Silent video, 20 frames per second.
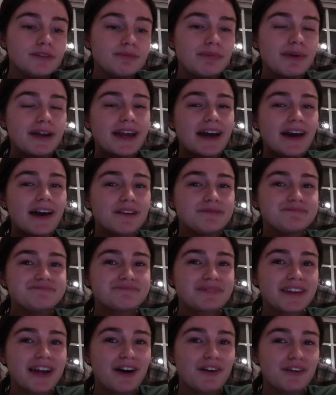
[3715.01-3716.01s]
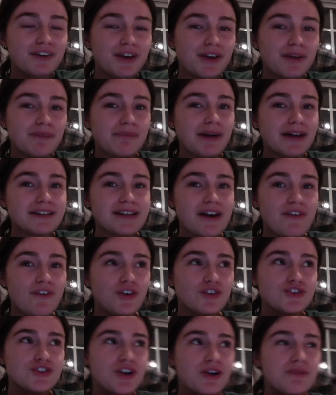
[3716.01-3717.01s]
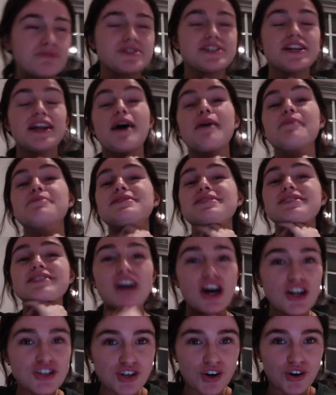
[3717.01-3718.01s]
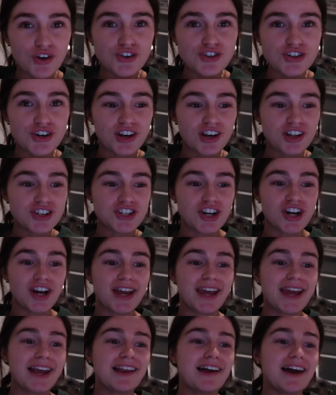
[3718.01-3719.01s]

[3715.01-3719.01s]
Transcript: But yeah, how cute. I'm about to have a hot chocolate machine. I'm such a hot chocolate junkie.